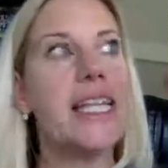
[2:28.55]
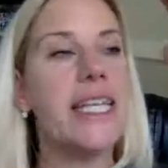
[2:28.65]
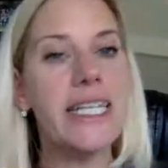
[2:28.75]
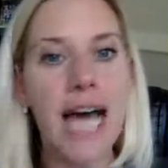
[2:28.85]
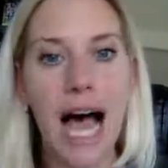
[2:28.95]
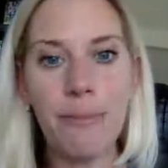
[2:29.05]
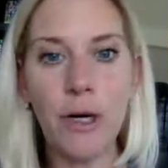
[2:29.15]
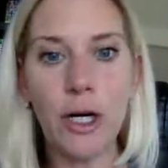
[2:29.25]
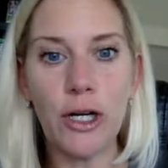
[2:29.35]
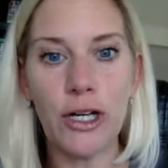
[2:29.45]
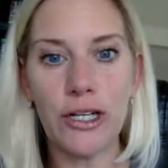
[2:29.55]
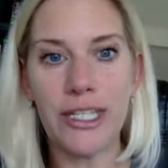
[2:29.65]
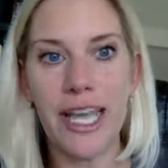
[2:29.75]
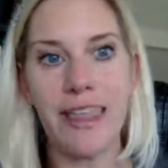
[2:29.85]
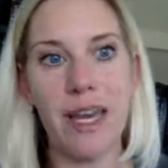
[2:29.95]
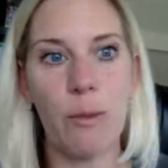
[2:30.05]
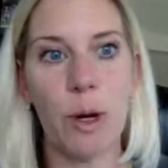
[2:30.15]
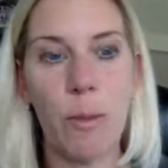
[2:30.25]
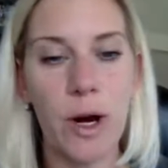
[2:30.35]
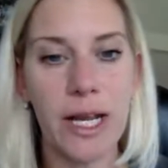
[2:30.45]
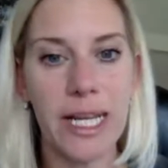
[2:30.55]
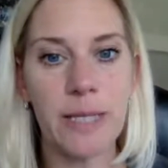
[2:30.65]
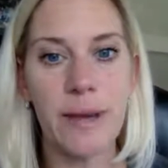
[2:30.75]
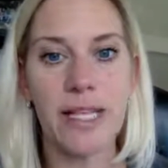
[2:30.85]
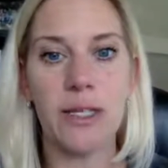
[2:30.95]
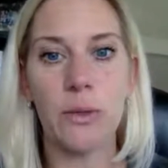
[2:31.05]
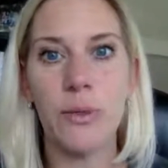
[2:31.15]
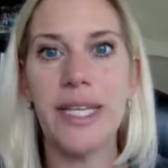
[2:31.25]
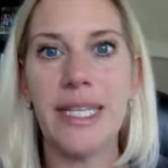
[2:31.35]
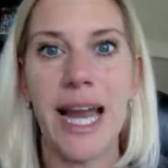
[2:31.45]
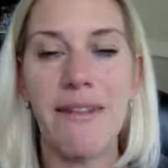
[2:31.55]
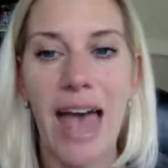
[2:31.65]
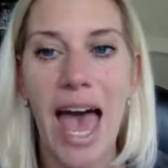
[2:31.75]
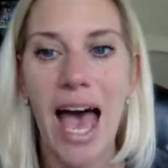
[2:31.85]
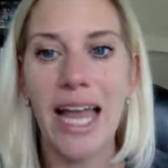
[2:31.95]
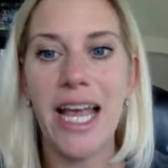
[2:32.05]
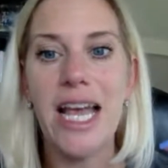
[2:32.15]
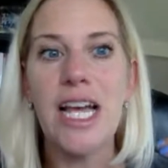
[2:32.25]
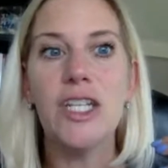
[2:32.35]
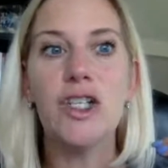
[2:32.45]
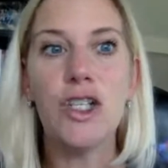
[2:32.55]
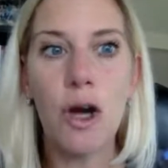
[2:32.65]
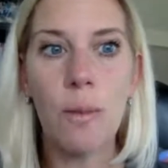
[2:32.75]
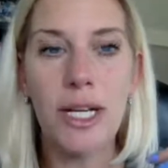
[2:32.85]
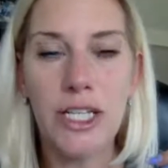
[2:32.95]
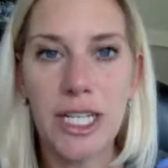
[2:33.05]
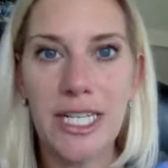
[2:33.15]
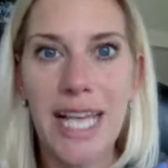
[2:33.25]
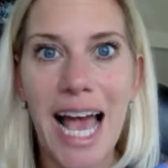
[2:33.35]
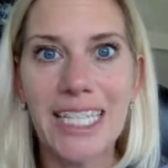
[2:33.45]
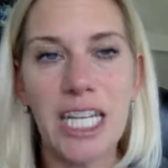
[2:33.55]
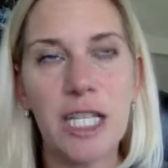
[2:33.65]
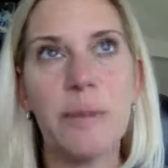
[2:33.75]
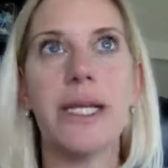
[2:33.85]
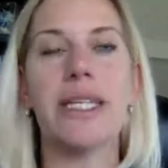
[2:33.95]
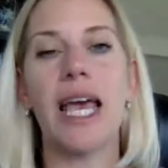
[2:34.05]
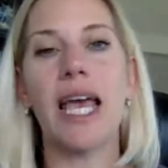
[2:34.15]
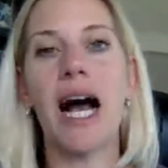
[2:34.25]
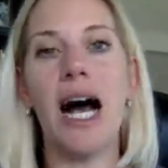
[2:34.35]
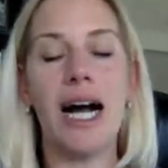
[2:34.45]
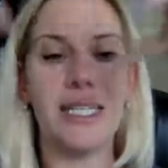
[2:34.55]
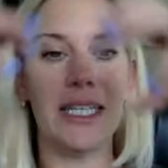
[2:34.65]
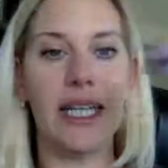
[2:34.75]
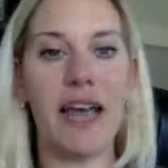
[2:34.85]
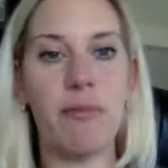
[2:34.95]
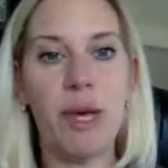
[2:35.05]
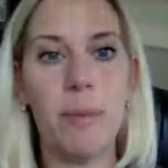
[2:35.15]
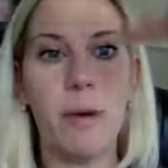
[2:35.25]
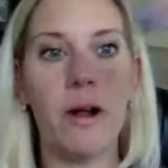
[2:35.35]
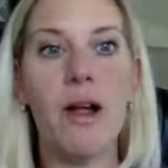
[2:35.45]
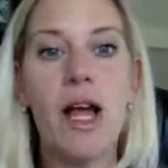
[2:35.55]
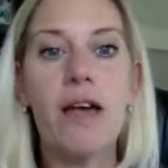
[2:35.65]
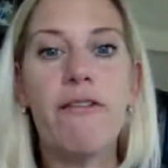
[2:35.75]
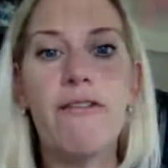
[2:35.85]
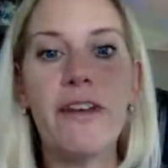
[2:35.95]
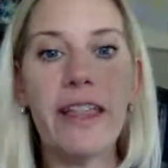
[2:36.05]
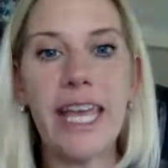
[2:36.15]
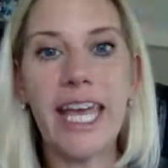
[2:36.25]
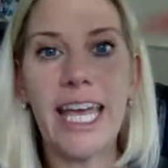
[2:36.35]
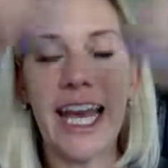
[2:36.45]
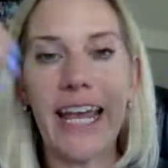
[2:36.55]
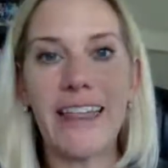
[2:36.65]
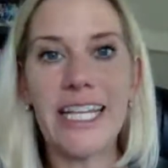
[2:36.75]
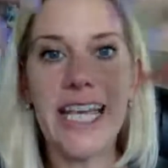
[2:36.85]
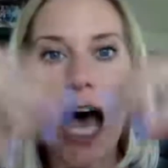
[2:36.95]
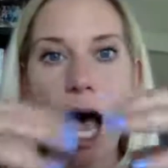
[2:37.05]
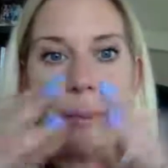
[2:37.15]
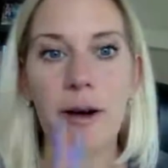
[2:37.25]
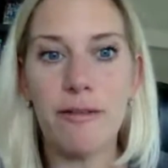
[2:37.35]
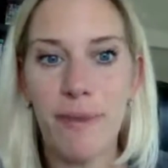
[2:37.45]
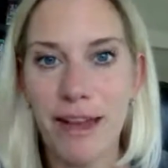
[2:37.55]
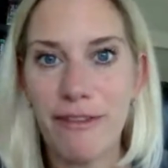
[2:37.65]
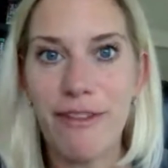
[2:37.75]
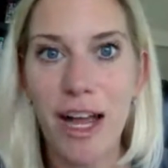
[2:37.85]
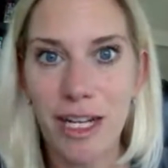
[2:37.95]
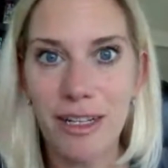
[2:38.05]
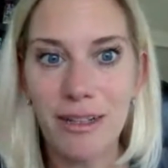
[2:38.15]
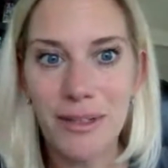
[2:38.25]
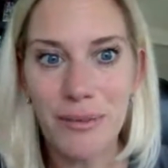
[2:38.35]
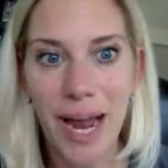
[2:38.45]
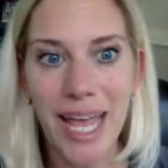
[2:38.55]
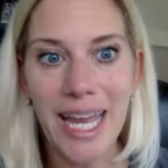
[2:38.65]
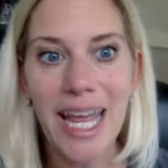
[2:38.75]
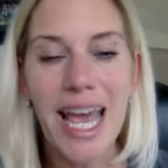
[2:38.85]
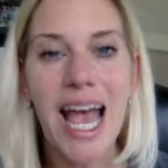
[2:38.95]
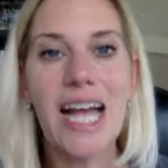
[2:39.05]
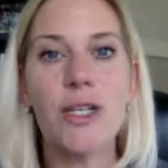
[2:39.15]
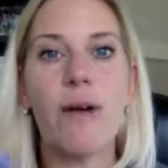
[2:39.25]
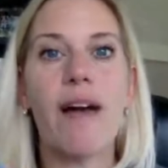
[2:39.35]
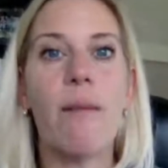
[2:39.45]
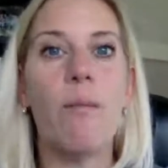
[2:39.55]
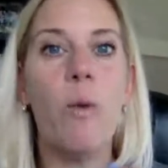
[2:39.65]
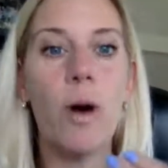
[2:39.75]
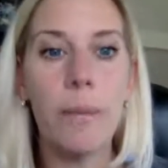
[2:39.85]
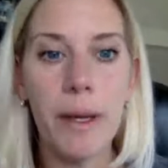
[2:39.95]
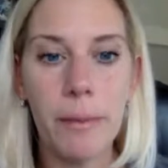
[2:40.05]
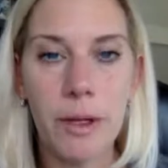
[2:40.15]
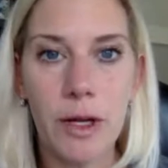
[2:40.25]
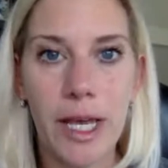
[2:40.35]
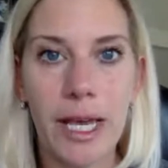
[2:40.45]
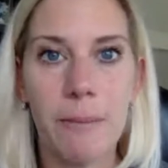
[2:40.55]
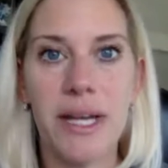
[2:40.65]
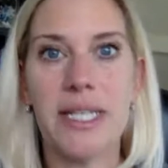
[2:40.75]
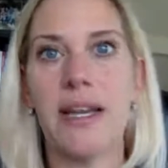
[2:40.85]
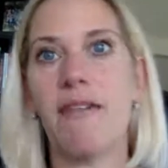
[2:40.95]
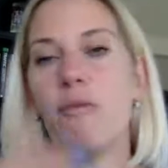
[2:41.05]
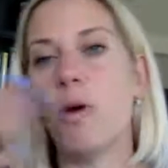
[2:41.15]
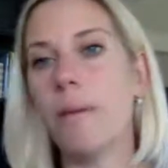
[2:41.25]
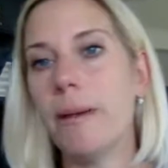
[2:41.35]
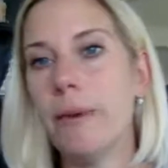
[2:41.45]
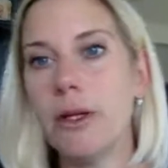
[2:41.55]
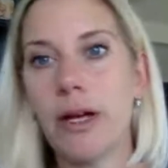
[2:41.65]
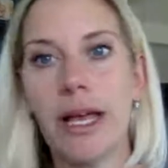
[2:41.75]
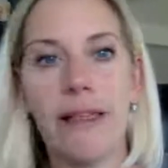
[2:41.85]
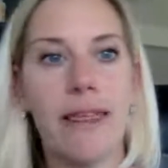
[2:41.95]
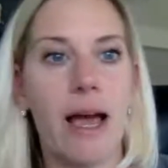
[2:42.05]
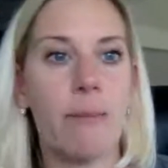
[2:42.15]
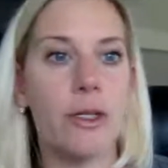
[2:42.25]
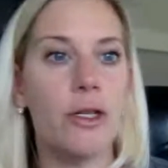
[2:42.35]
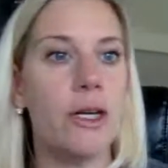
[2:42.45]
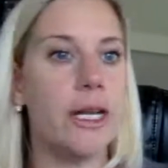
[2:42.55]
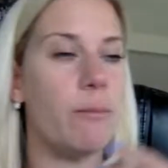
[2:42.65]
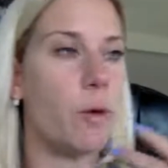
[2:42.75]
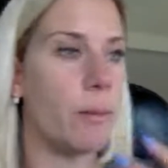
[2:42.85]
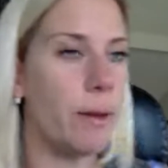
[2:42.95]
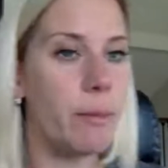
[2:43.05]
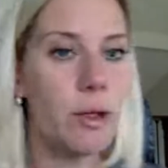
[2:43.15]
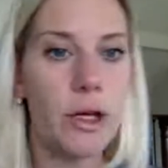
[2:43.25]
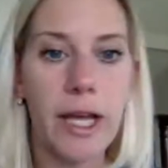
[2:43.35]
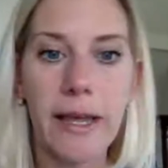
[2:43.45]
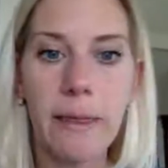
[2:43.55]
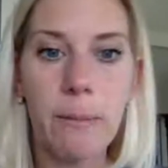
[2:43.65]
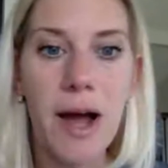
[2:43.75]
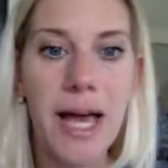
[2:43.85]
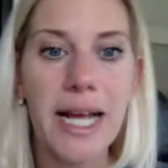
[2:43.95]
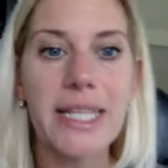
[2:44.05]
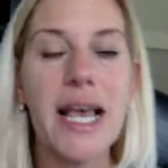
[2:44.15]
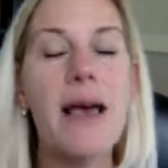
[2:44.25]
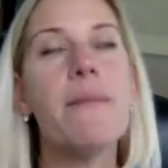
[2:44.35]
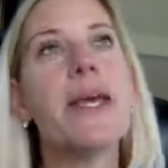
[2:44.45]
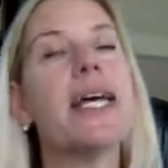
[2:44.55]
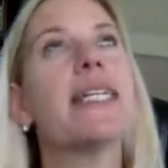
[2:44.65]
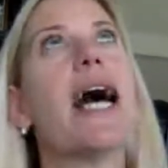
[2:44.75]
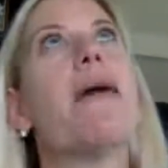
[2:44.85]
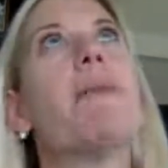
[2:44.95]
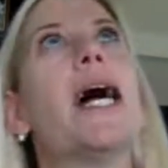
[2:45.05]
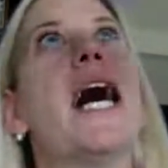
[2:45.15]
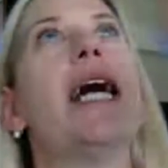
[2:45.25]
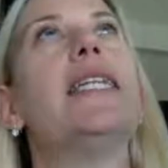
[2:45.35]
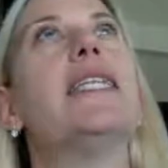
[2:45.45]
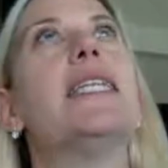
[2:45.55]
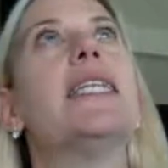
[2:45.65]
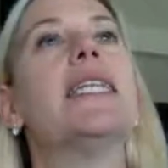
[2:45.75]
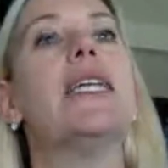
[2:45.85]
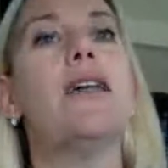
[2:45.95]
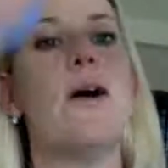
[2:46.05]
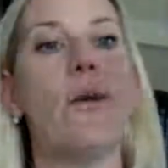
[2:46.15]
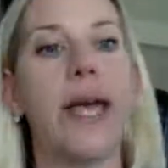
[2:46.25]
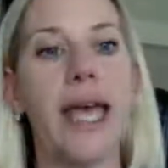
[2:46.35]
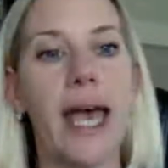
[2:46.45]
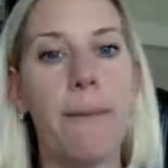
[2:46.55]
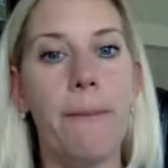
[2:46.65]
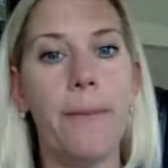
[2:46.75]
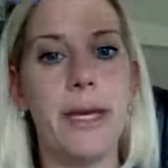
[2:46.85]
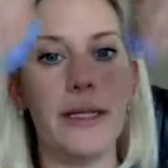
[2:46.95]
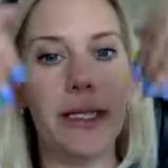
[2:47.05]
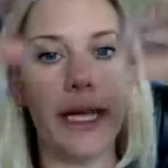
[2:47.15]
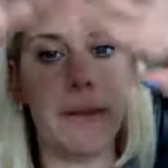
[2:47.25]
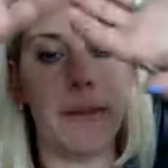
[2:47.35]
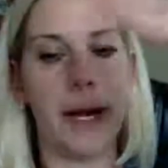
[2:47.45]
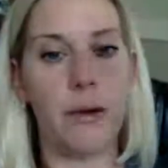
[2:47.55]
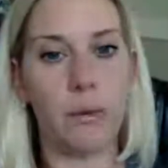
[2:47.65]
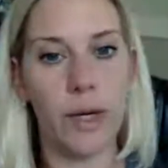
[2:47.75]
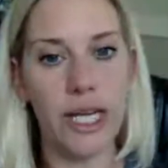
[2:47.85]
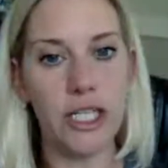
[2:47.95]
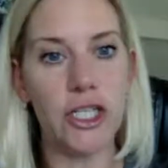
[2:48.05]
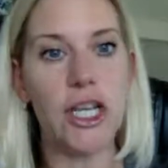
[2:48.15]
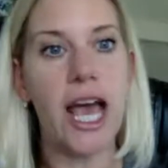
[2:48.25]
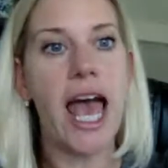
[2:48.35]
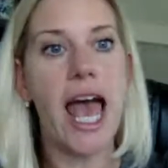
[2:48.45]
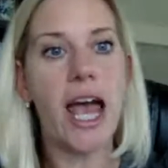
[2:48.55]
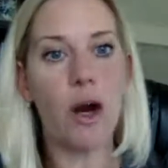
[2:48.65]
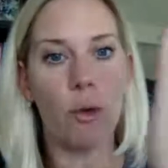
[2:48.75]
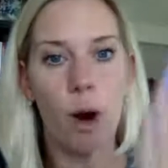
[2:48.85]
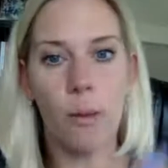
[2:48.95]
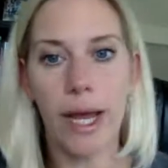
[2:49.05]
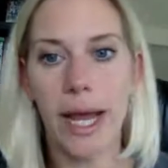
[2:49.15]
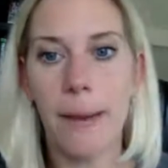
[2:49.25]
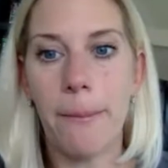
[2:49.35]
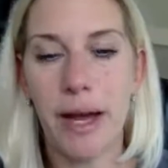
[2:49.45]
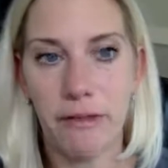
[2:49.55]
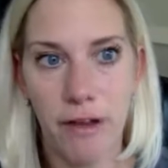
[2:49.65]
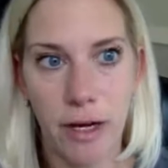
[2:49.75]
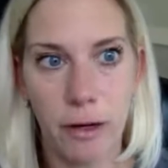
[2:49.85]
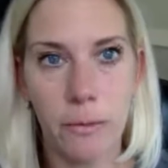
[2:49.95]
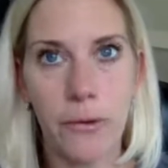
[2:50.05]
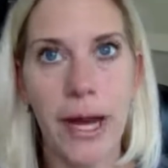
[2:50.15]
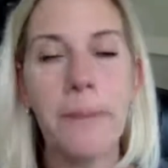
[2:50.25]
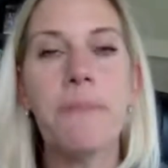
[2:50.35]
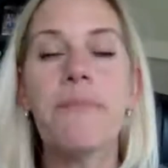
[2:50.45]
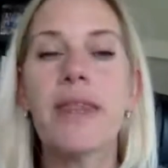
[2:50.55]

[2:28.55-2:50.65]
The top earners in the network marketing space, the reason I've had so much success is because I constantly have people filling in at the top of my funnel, right? And so I've got more people looking at my stuff, more people looking at the opportunity, more people looking at the products, because I'm constantly going and building my reach and growing my funnel, right?